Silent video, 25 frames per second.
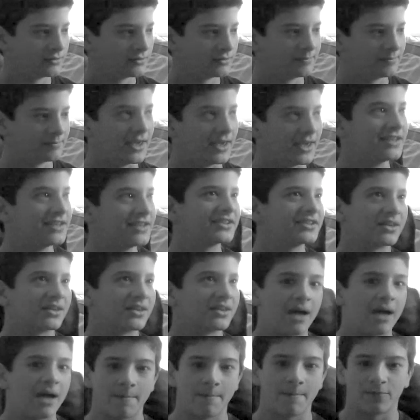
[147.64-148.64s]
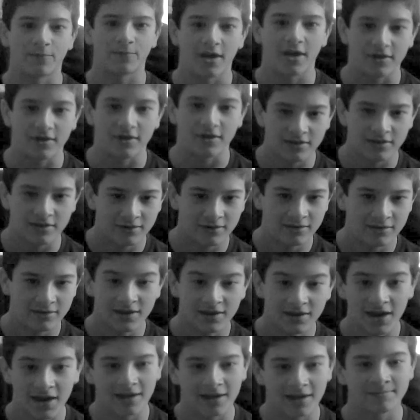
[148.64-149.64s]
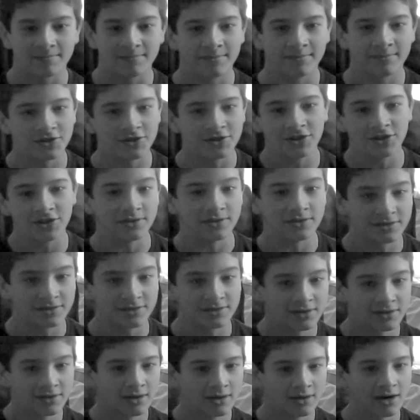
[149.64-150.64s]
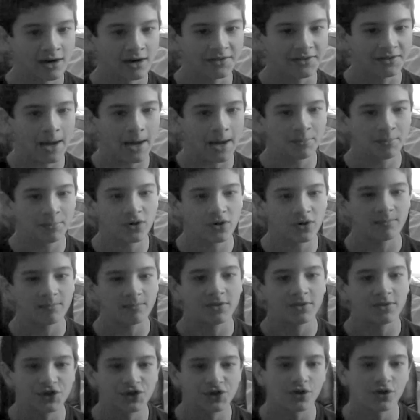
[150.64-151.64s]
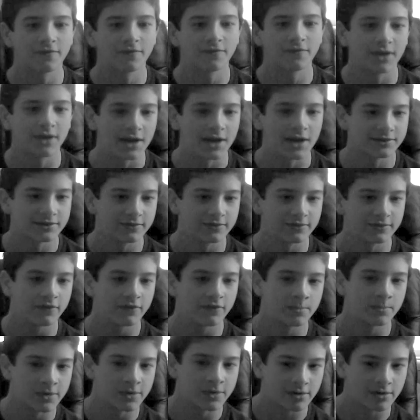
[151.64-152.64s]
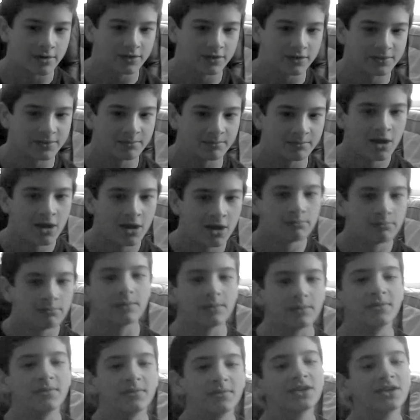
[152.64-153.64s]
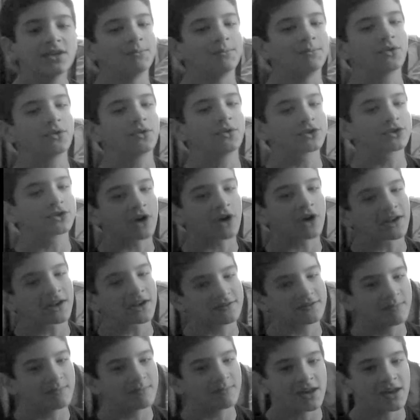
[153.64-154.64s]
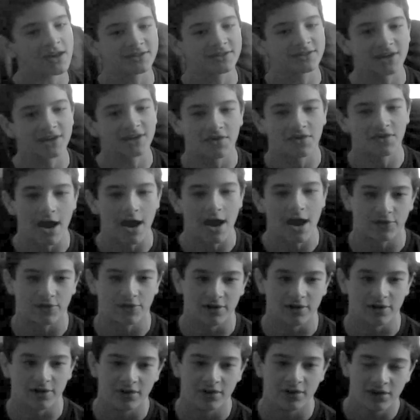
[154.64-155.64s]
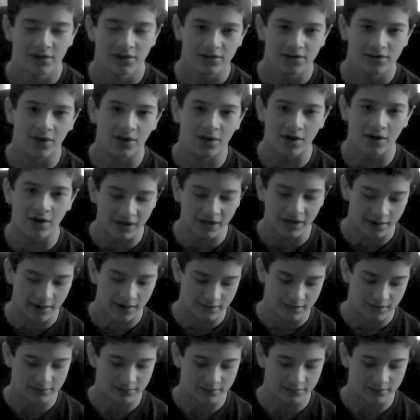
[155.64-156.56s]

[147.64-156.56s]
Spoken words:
Painting the map red. Again, my genius. And at that point, mystical philosophy of imperialism made me the most attractive man in South Africa, in all areas.